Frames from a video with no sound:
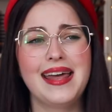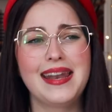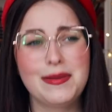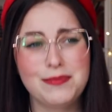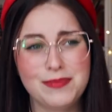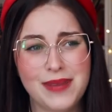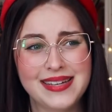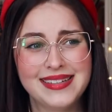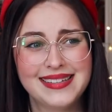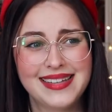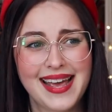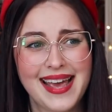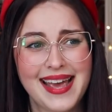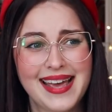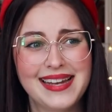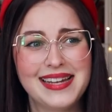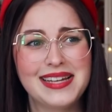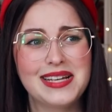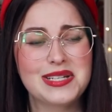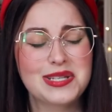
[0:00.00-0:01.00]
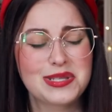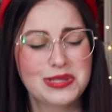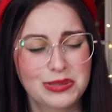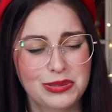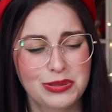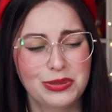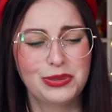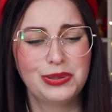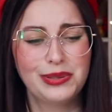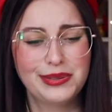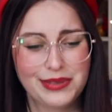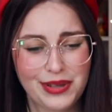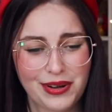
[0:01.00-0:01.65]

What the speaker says: in a mundane school